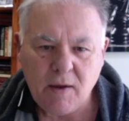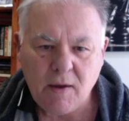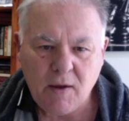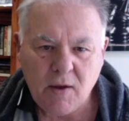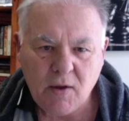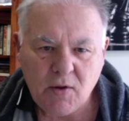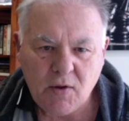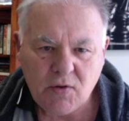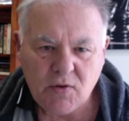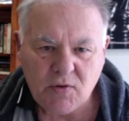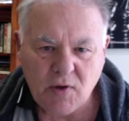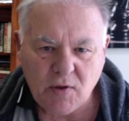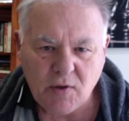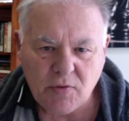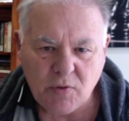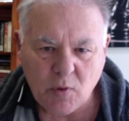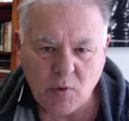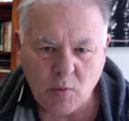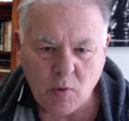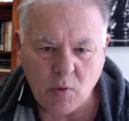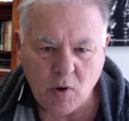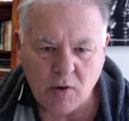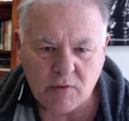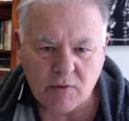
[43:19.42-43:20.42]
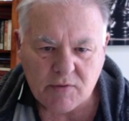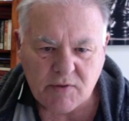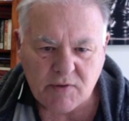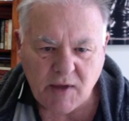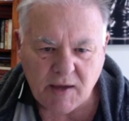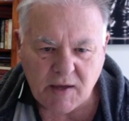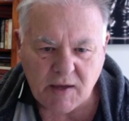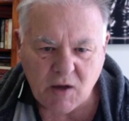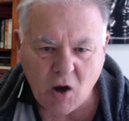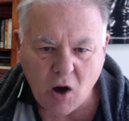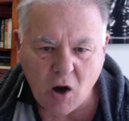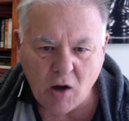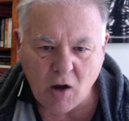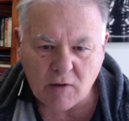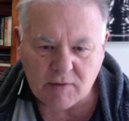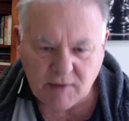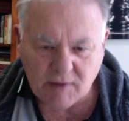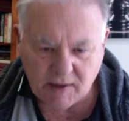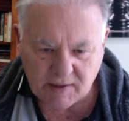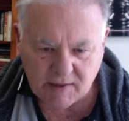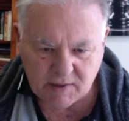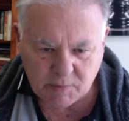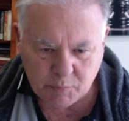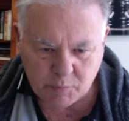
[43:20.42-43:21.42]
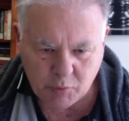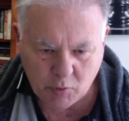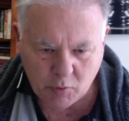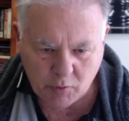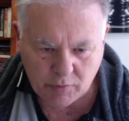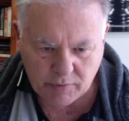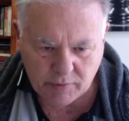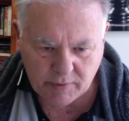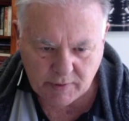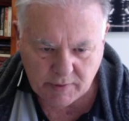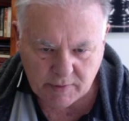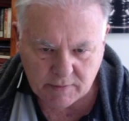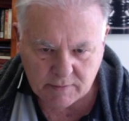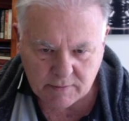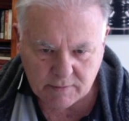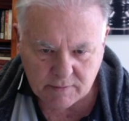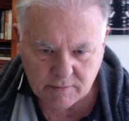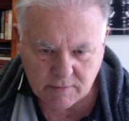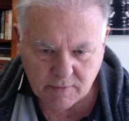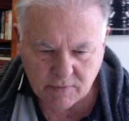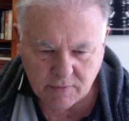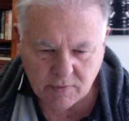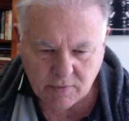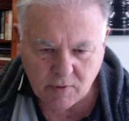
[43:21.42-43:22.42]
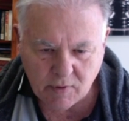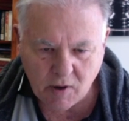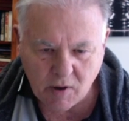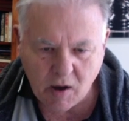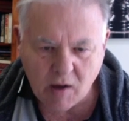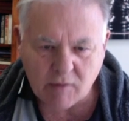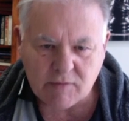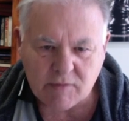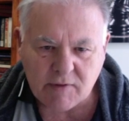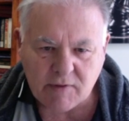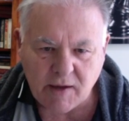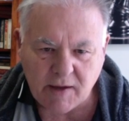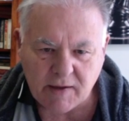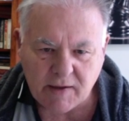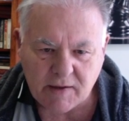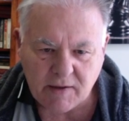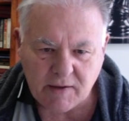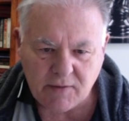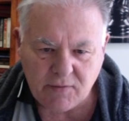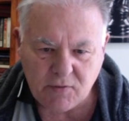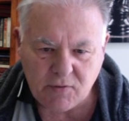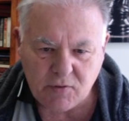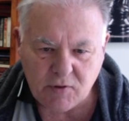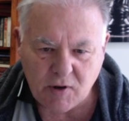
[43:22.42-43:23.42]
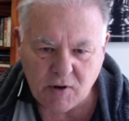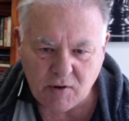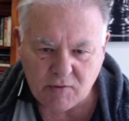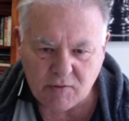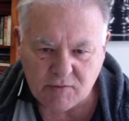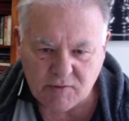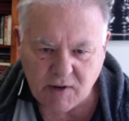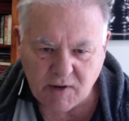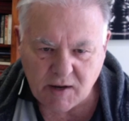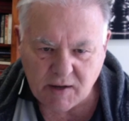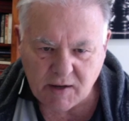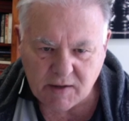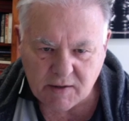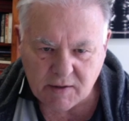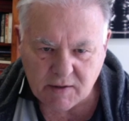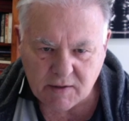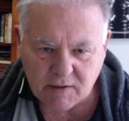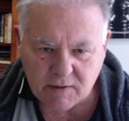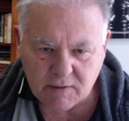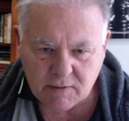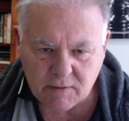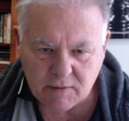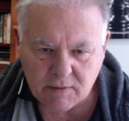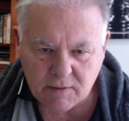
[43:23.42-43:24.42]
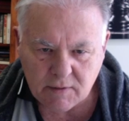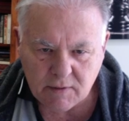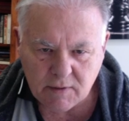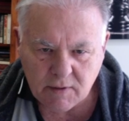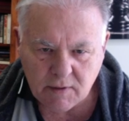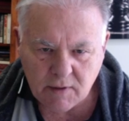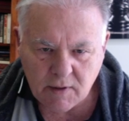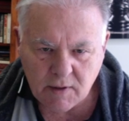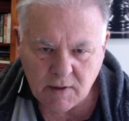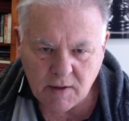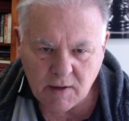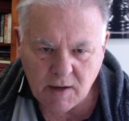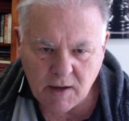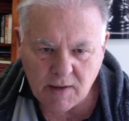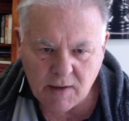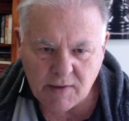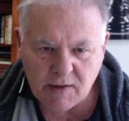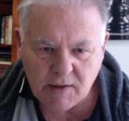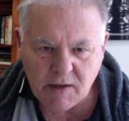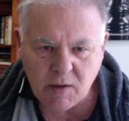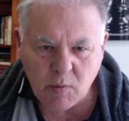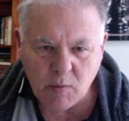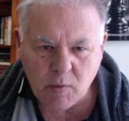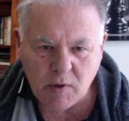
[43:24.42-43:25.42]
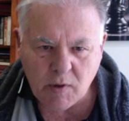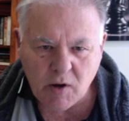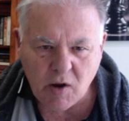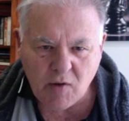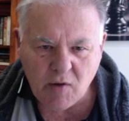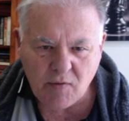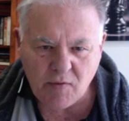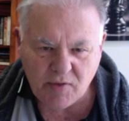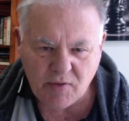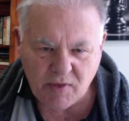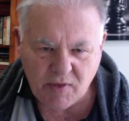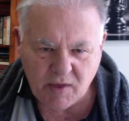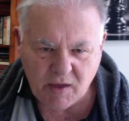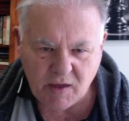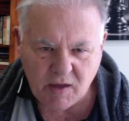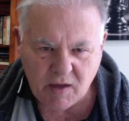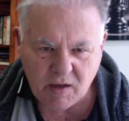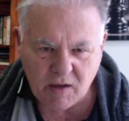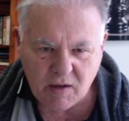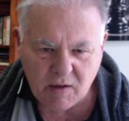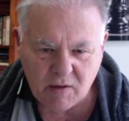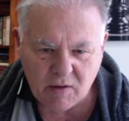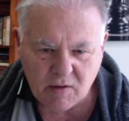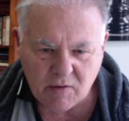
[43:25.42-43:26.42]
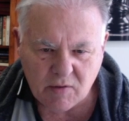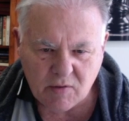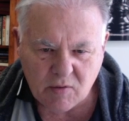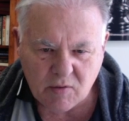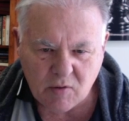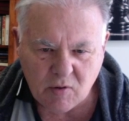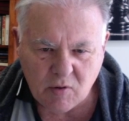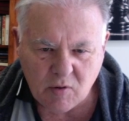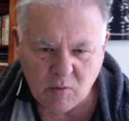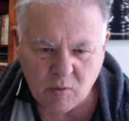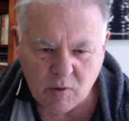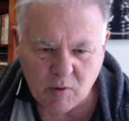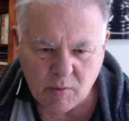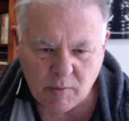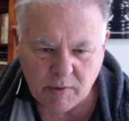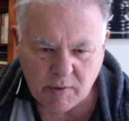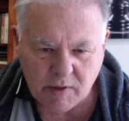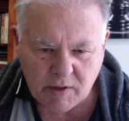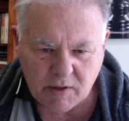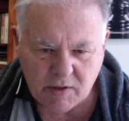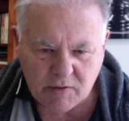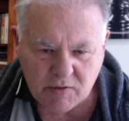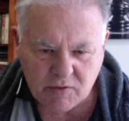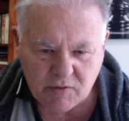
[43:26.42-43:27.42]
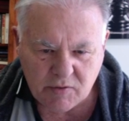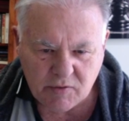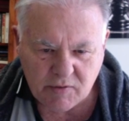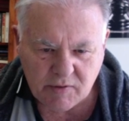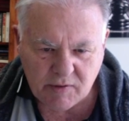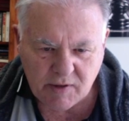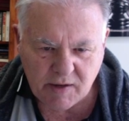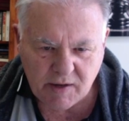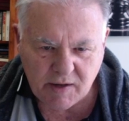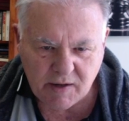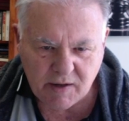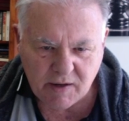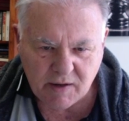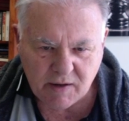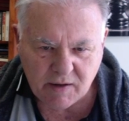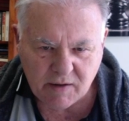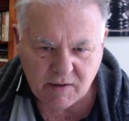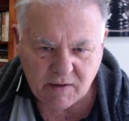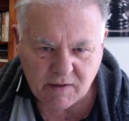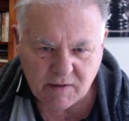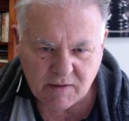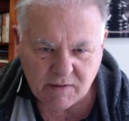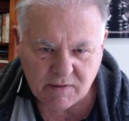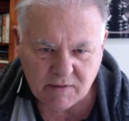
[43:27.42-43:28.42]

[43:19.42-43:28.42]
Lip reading: So I thought, well, I'll take the pawn then. I thought, I'll take it if you don't take it. And then he went over there, and I thought, oh, what am I going to do now?